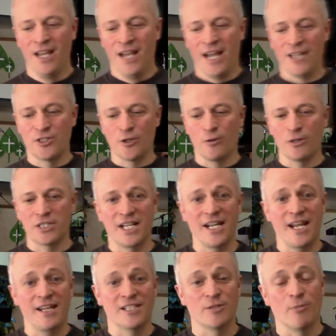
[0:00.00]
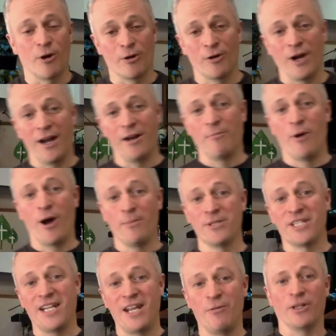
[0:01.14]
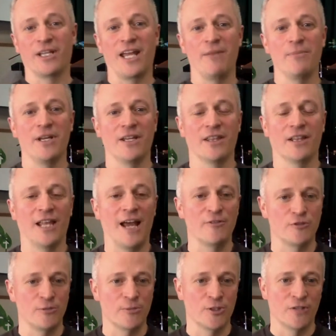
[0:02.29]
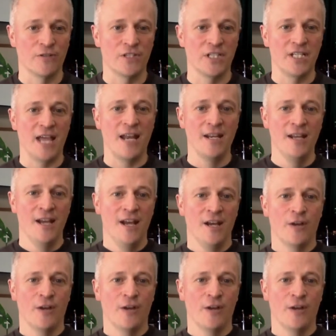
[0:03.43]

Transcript: And so Sunday, tomorrow, Palm Sunday, will again be at the live stream service at 10.